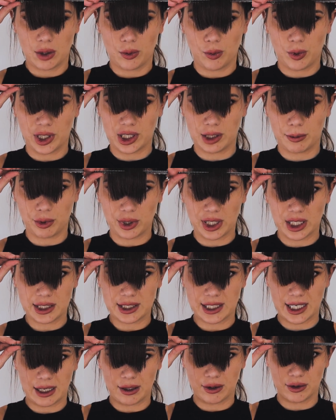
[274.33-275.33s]
We're going to bring it
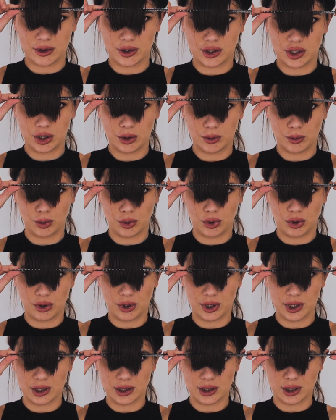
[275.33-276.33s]
down
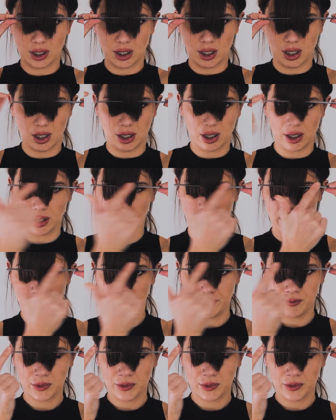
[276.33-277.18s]
towards our